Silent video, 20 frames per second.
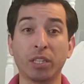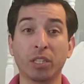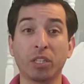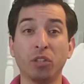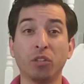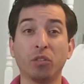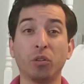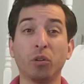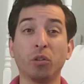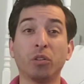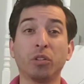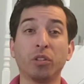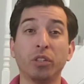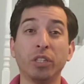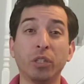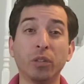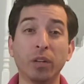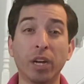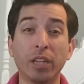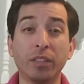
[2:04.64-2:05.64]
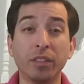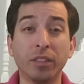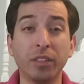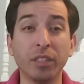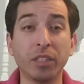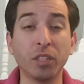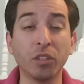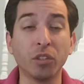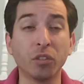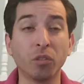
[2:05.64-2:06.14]
controllers, legal entity
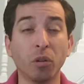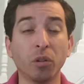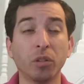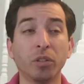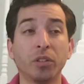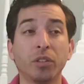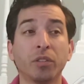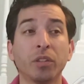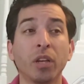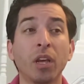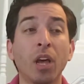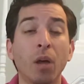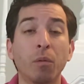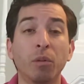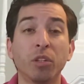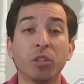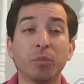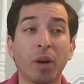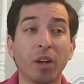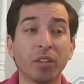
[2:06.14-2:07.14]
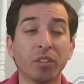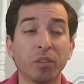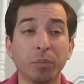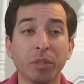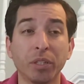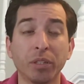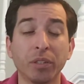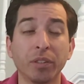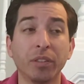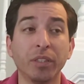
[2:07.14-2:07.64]
controllers
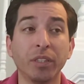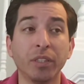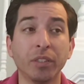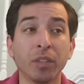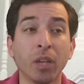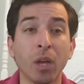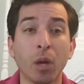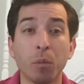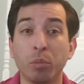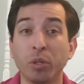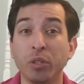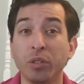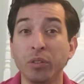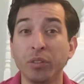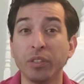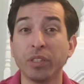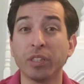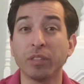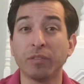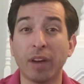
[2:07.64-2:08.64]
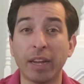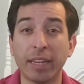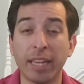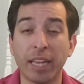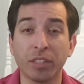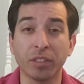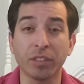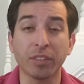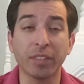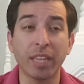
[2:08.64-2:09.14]
responsibilities, producing the
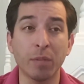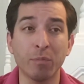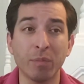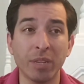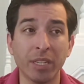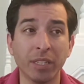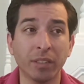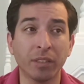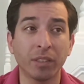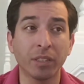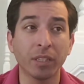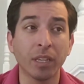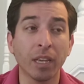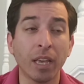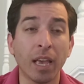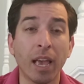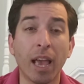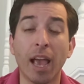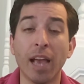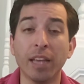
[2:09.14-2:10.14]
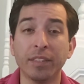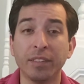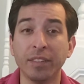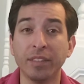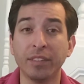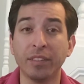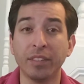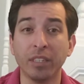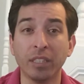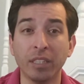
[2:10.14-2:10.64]
financial statements,
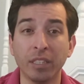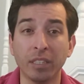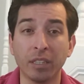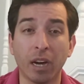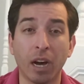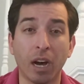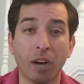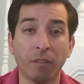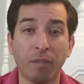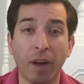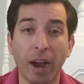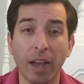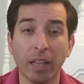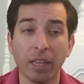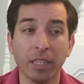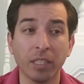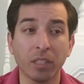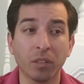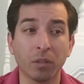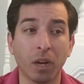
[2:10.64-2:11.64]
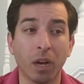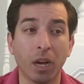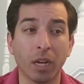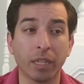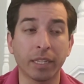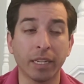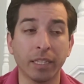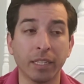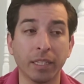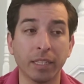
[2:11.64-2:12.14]
SEC filings,
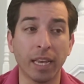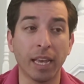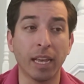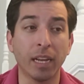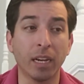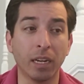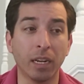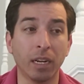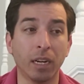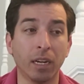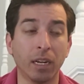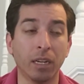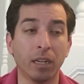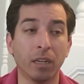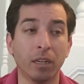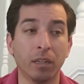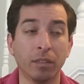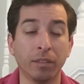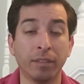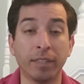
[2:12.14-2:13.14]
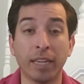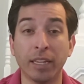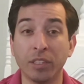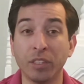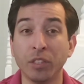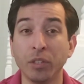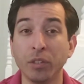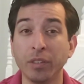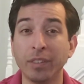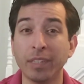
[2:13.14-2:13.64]
getting the
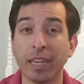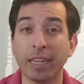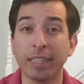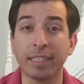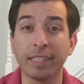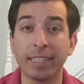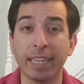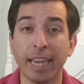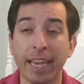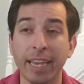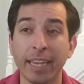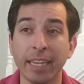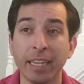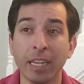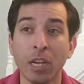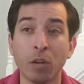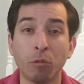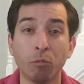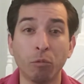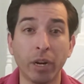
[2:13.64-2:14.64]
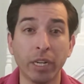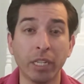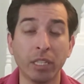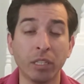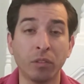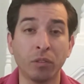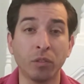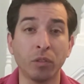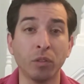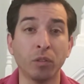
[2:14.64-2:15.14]
10Q, 10K ready
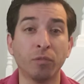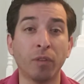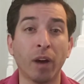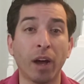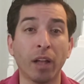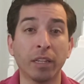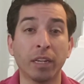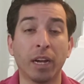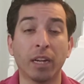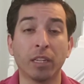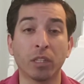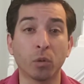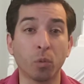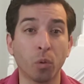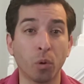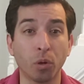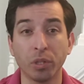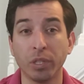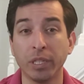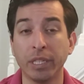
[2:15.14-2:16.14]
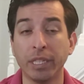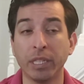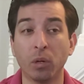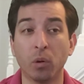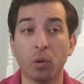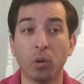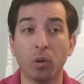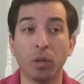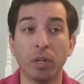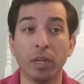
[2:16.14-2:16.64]
to file it on a quarterly
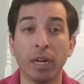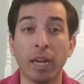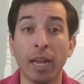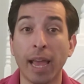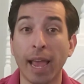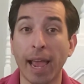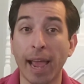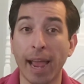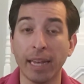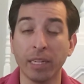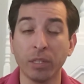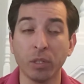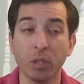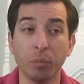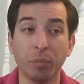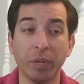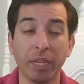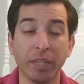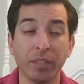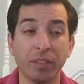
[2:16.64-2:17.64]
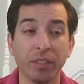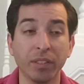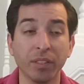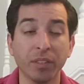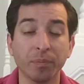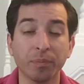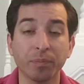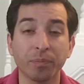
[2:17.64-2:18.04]
or annual basis.